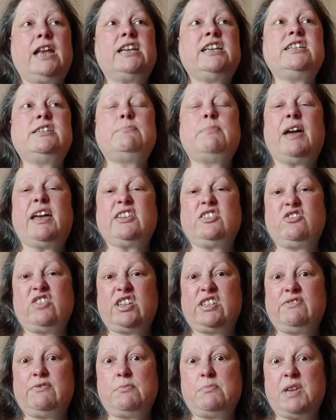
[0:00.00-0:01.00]
Least amount of
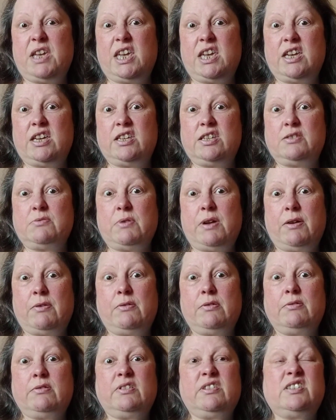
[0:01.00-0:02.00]
stress for me as
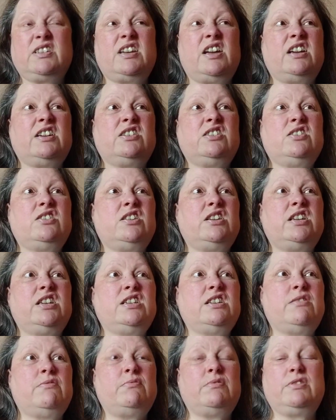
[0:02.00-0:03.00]
well, because I
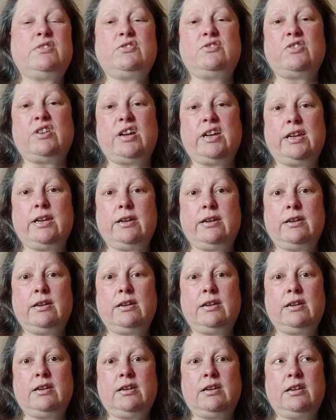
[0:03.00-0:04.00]
certainly don't want to try
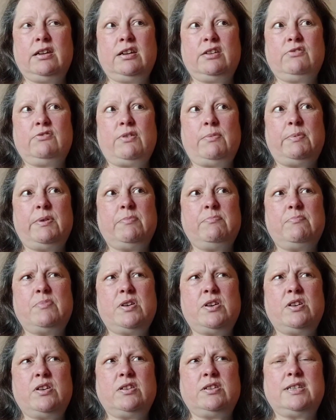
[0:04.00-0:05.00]
grabbing
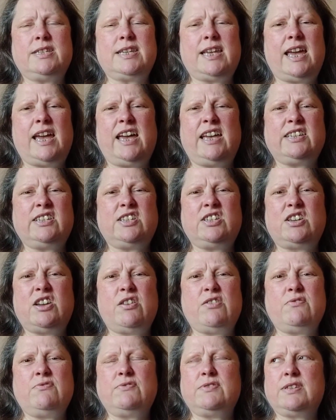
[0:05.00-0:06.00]
birds at
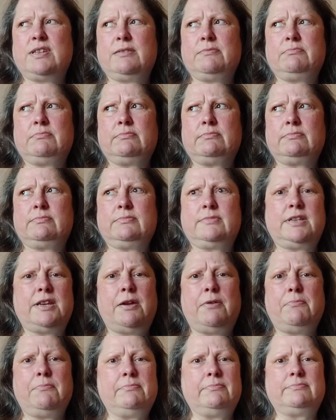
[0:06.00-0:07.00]
stoves.
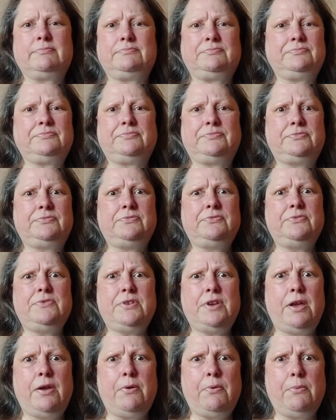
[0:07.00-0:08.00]
No.
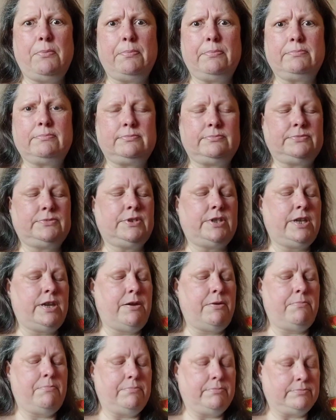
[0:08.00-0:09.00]
No.
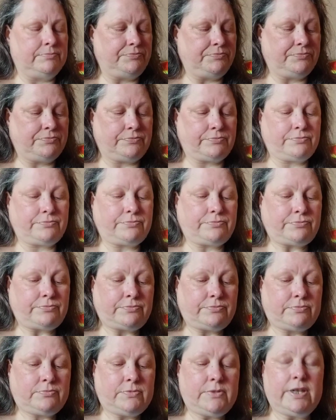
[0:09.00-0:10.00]
No.
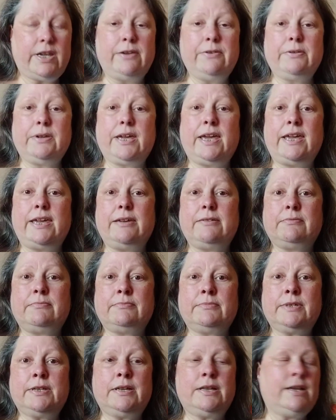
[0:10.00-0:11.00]
Okay.
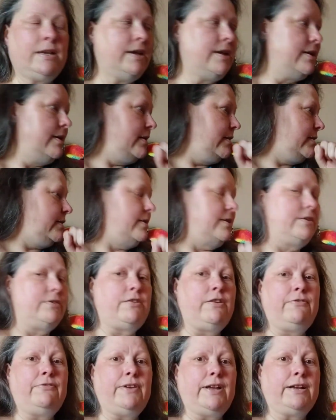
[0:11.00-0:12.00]
Got a
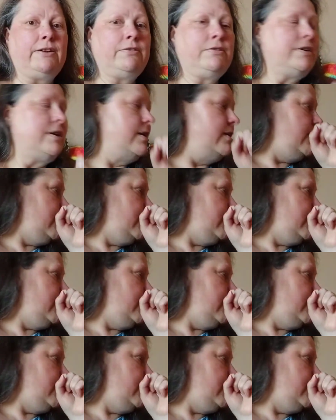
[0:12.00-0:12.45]
cough, hang on.